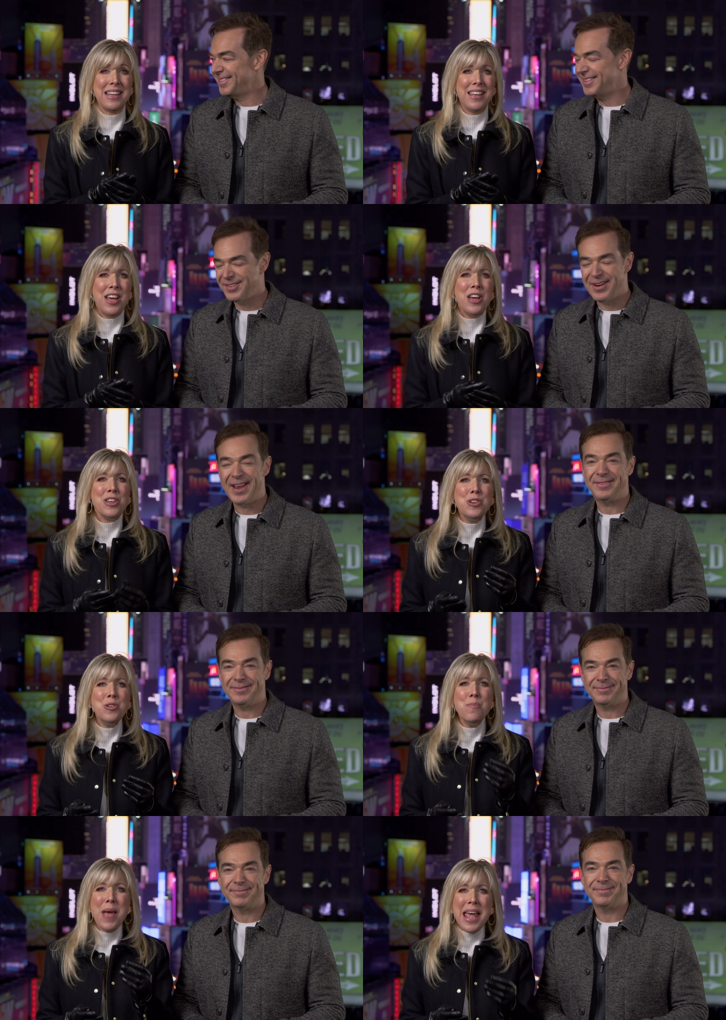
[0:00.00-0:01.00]
Speaker 1: it.
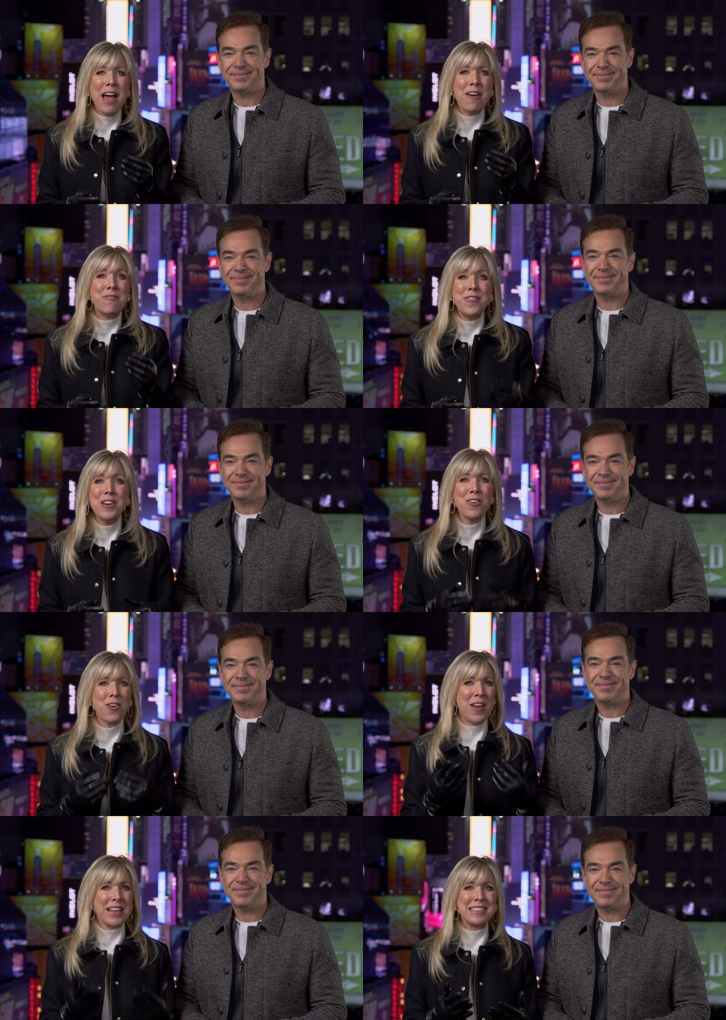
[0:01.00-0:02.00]
You may have fear
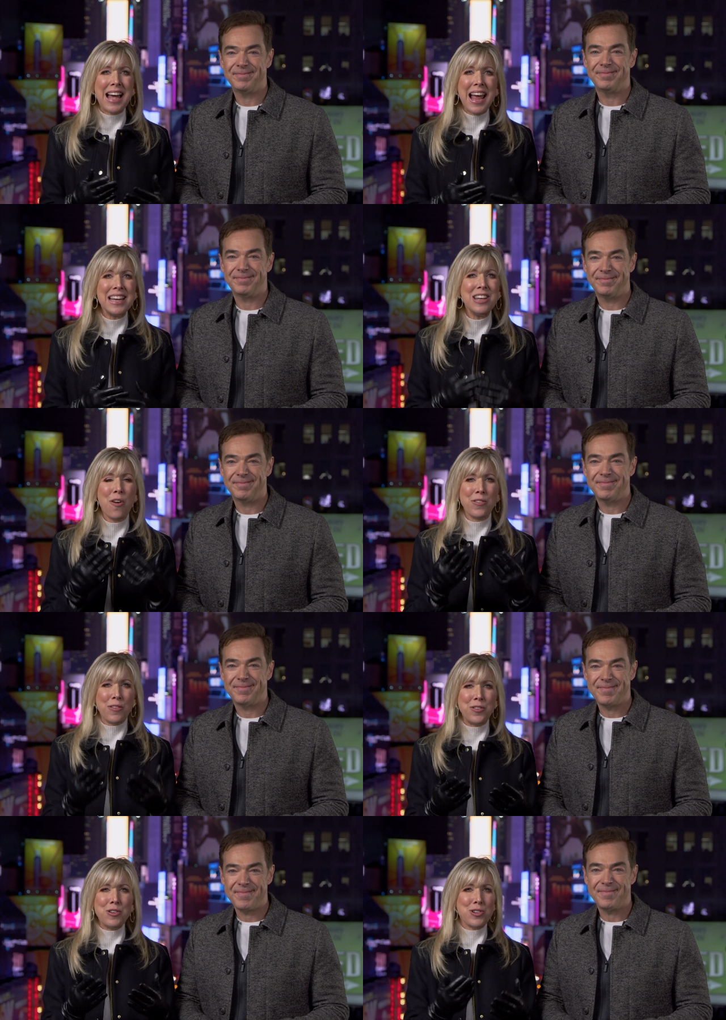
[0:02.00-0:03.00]
or anxiety over the
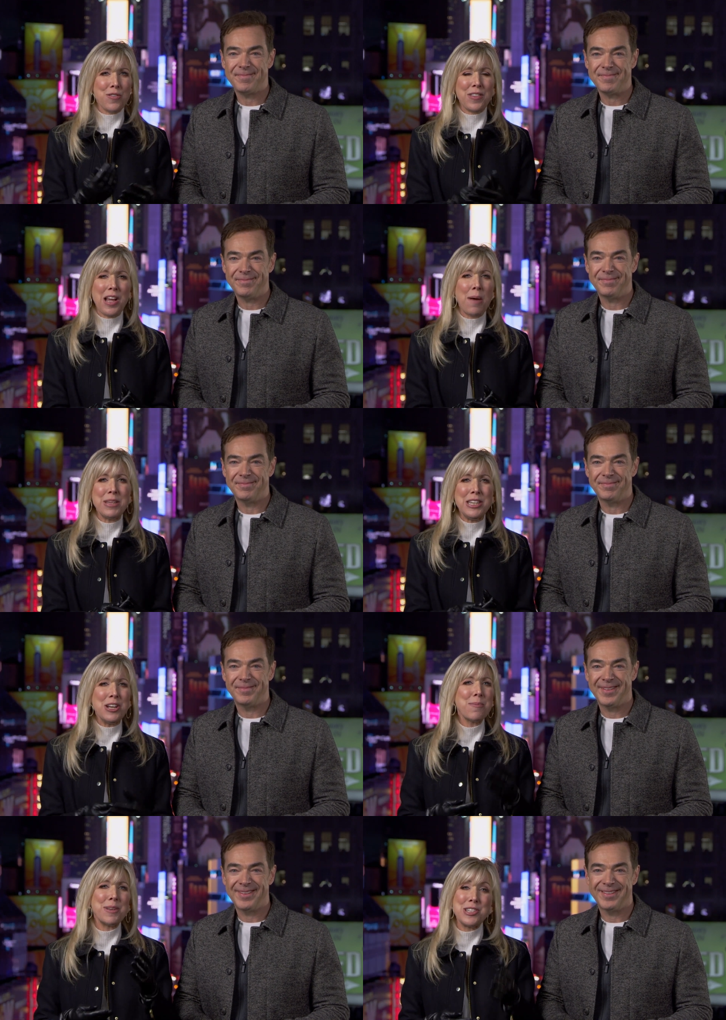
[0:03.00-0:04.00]
future of the coming
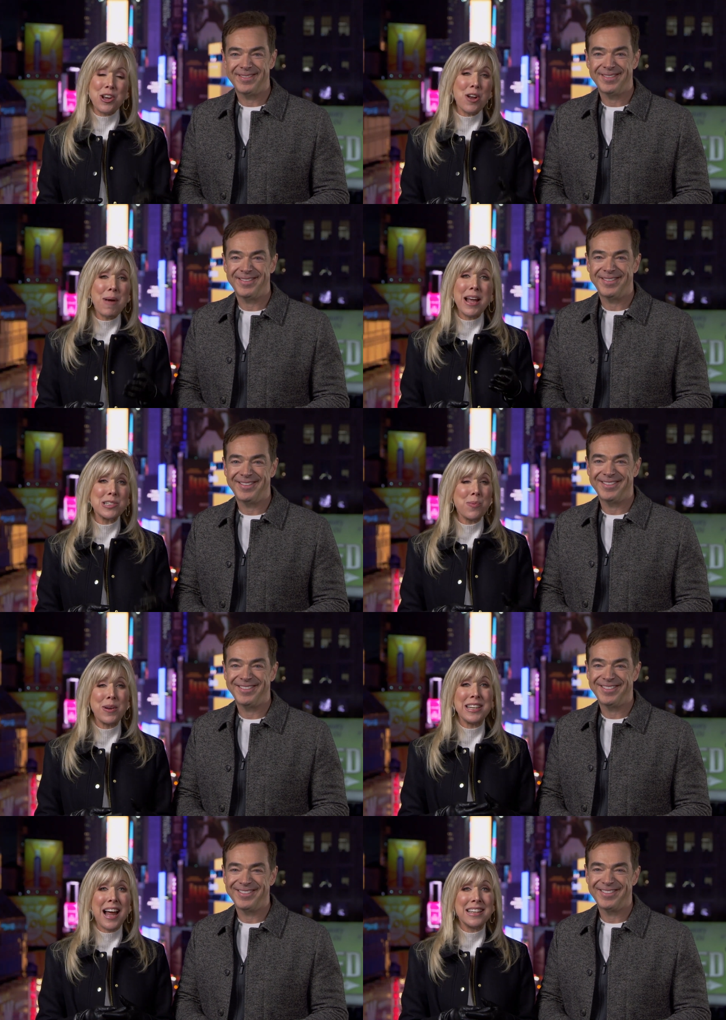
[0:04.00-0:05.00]
year, but Jeremiah
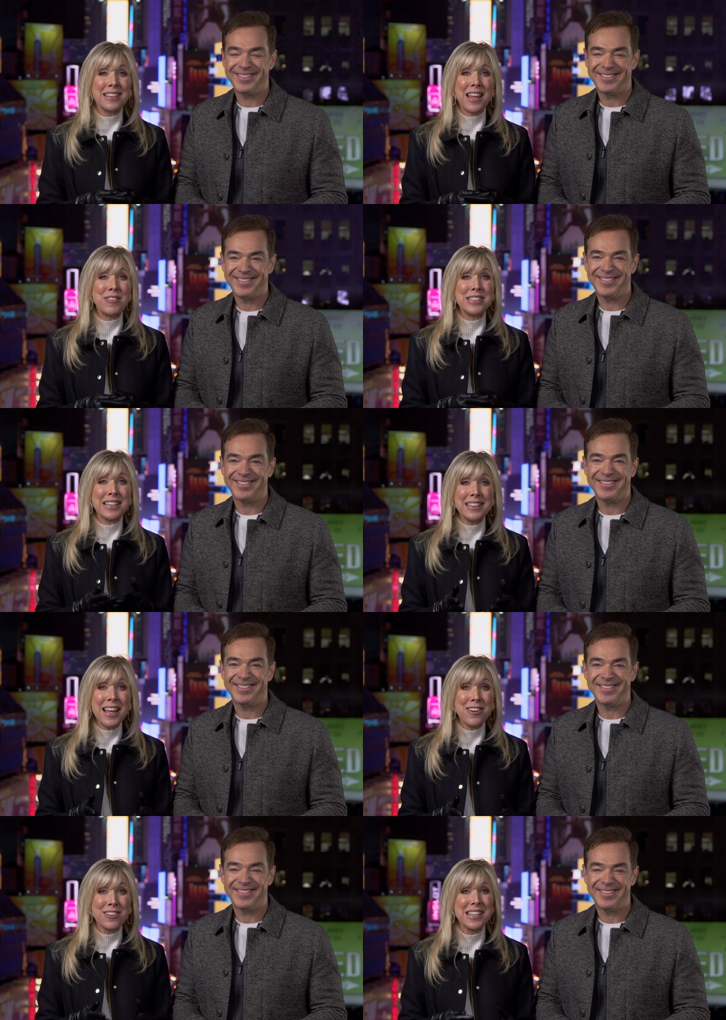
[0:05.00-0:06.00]
29 11
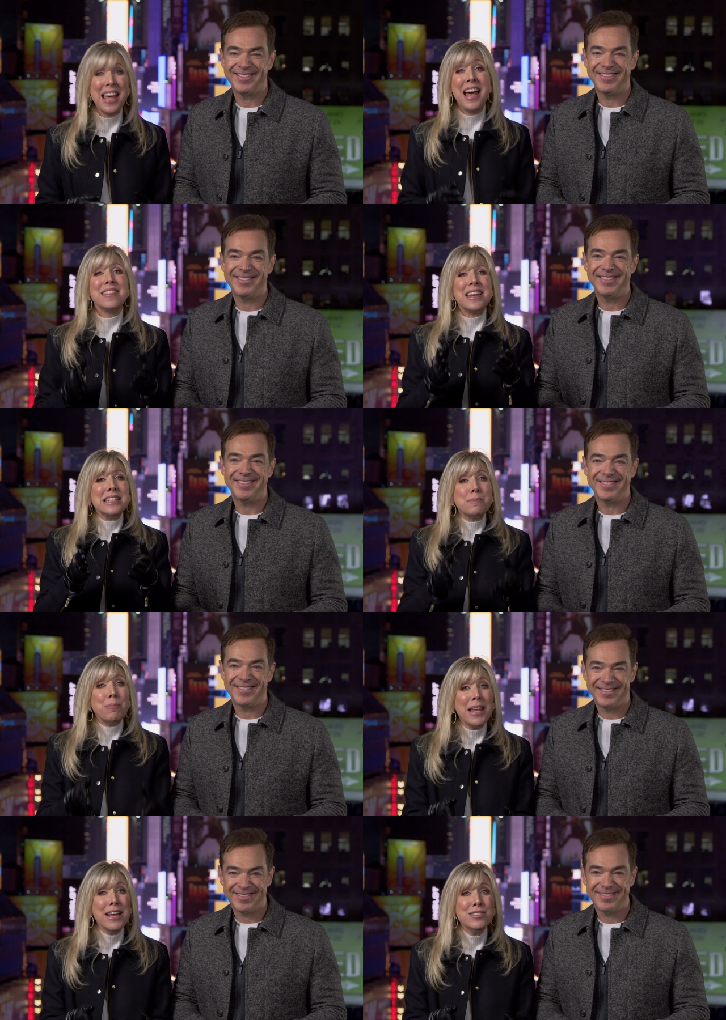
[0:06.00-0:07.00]
declares that his
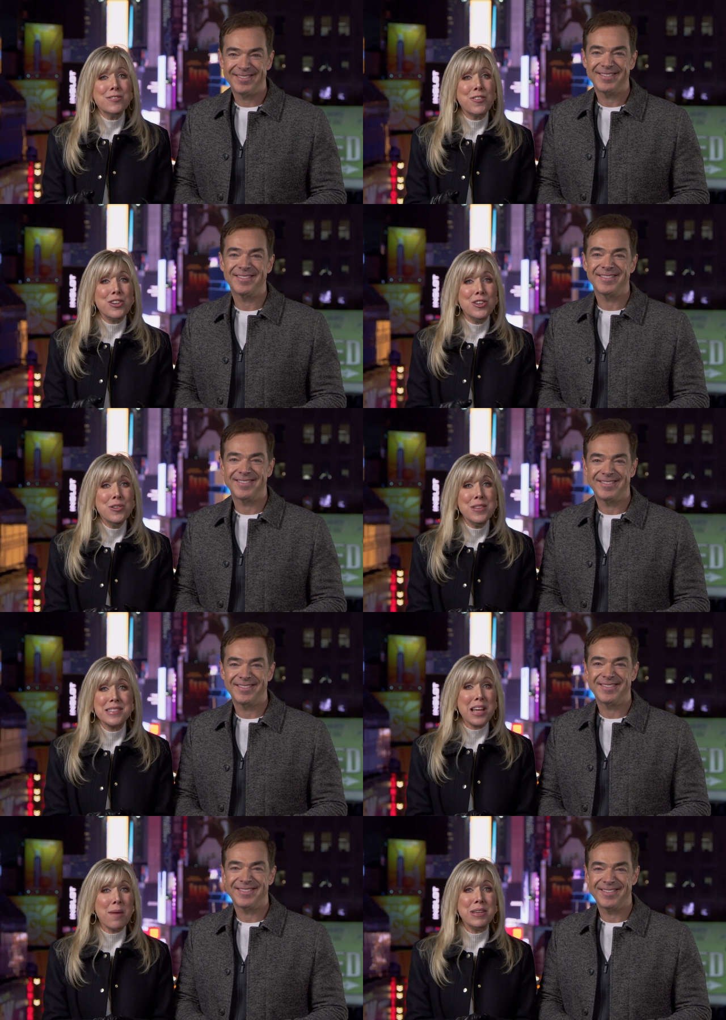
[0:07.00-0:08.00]
plans for you
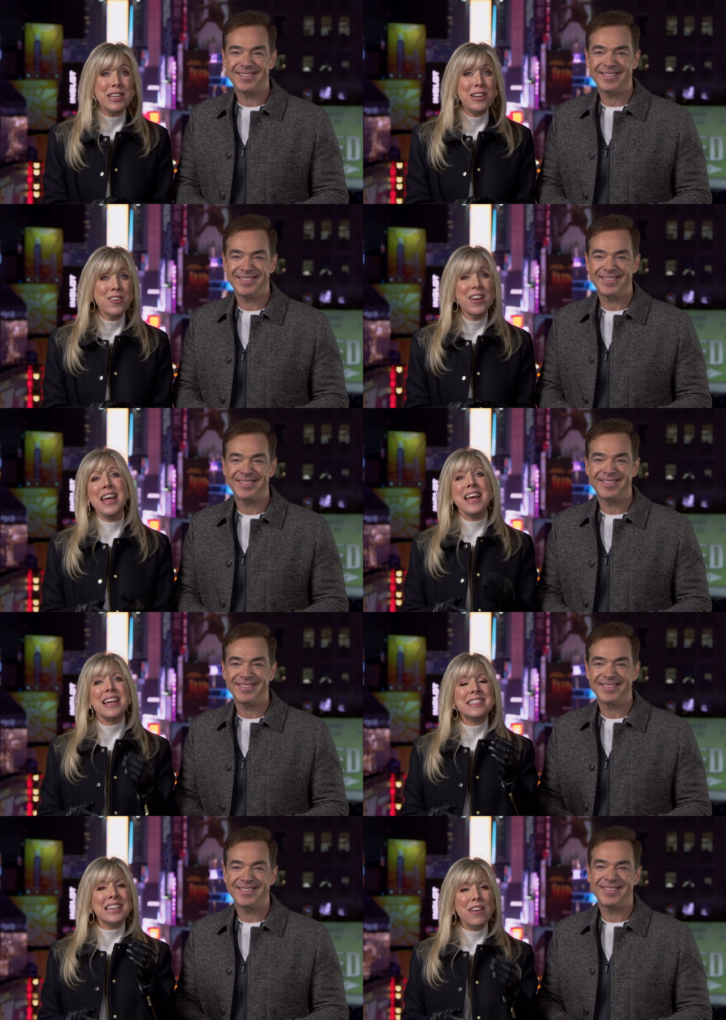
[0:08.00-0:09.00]
this coming year
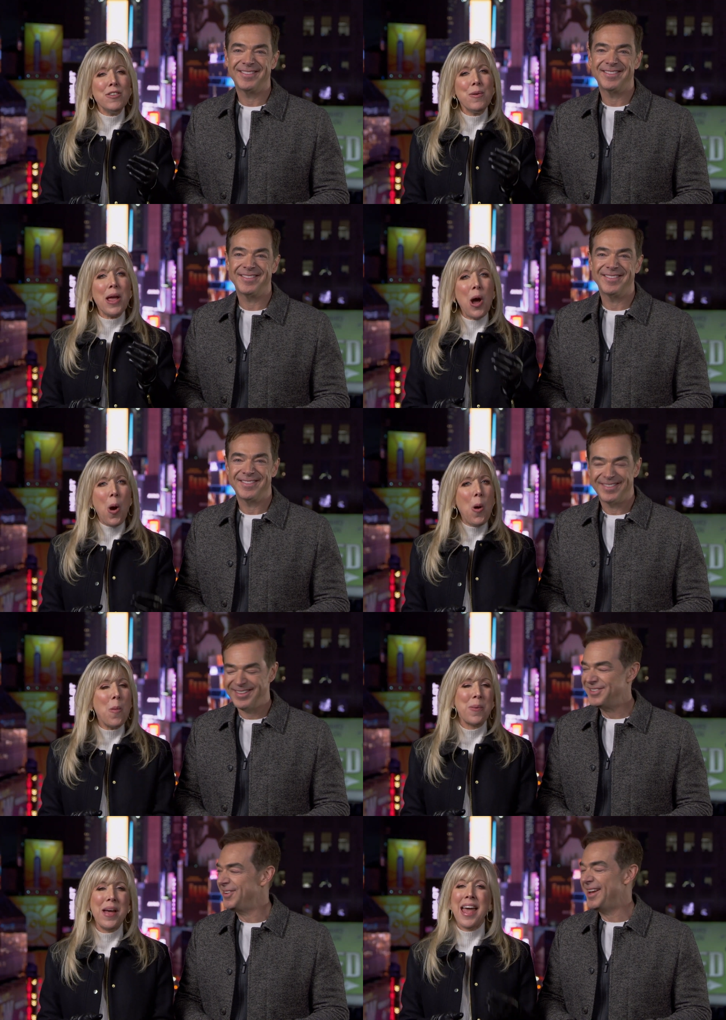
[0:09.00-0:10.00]
is to give you a
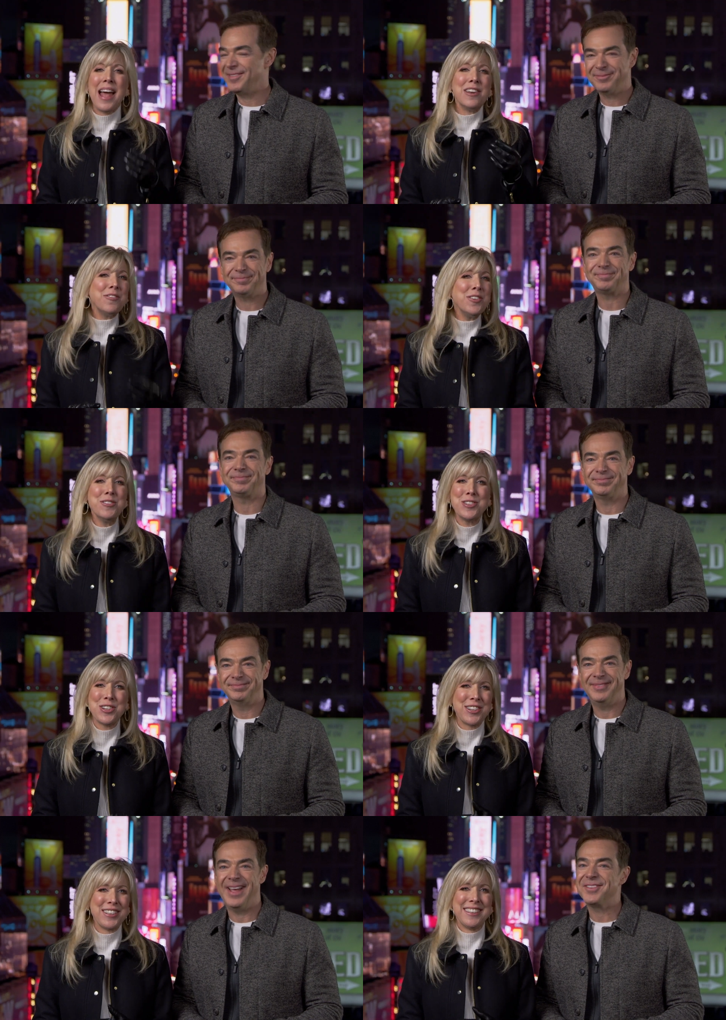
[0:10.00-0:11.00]
hope and a
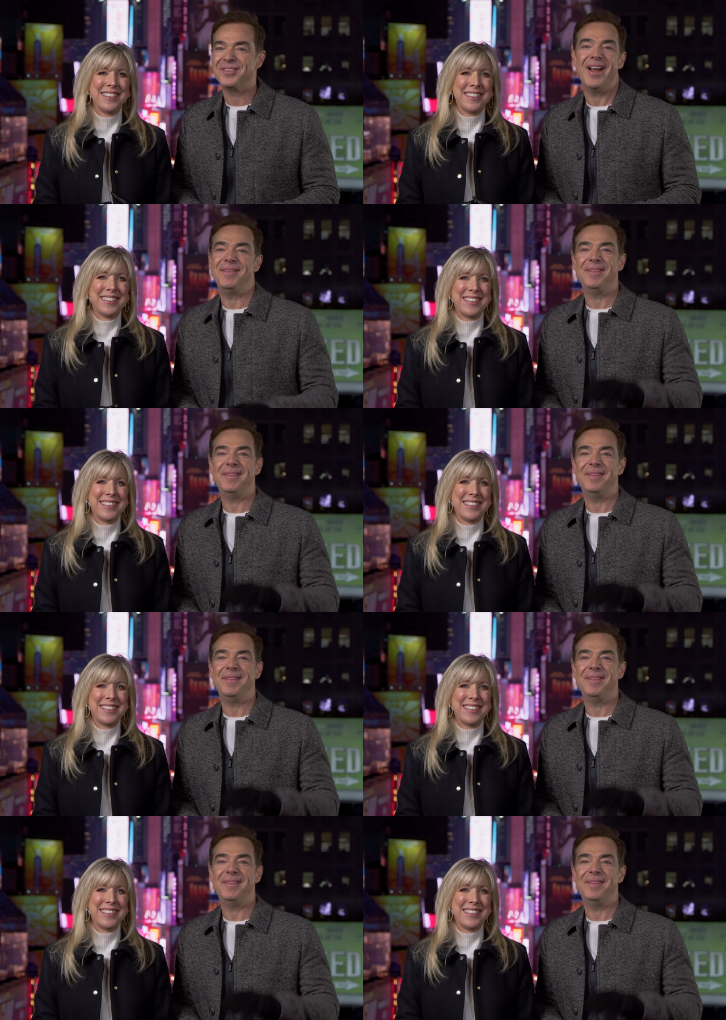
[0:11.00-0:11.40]
future.
Speaker 2: That's right,